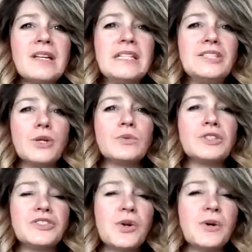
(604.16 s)

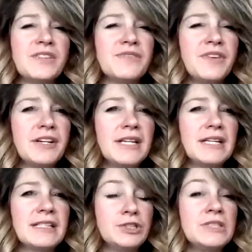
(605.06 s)

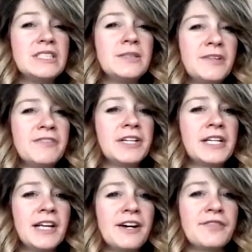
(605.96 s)
you need to be very
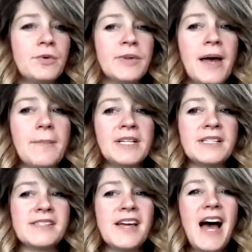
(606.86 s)
careful with that,
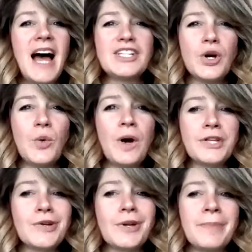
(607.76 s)
because I don't
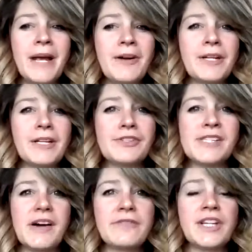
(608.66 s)
want you comparing
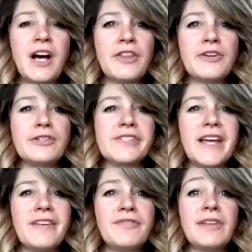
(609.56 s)
yourself to others
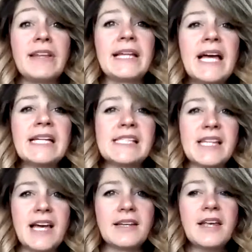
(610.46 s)
and feeling less
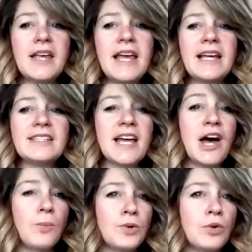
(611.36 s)
than. It's to
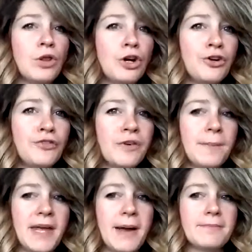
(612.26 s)
help you learn
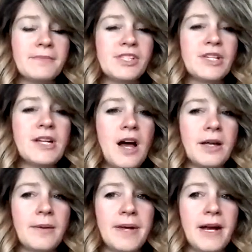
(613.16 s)
from them, to
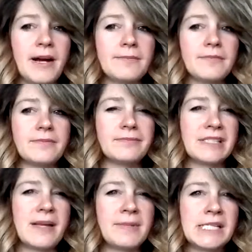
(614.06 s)
not compare.
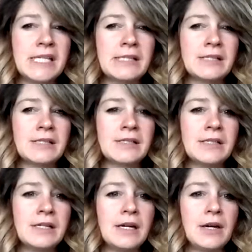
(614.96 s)
Does that make sense?
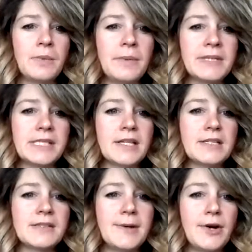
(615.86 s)
I hope that makes
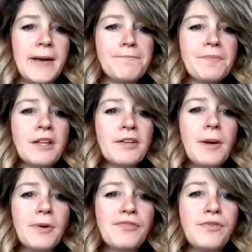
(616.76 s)
sense. Okay.
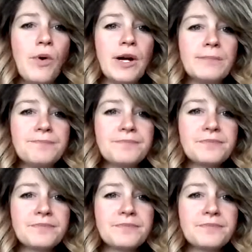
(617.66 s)
Number 4,